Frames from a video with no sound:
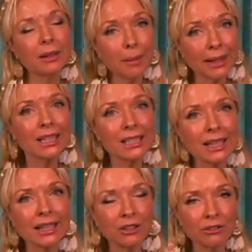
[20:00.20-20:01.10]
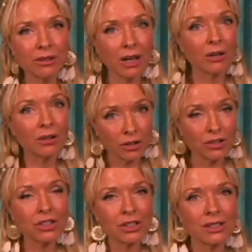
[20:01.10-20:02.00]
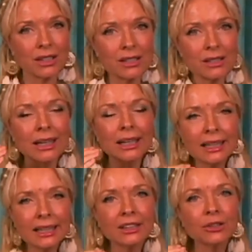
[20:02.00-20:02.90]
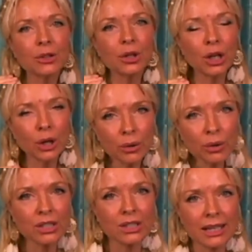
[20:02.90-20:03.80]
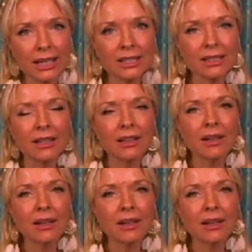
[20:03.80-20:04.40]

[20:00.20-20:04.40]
the beta state of our consciousness into lower states,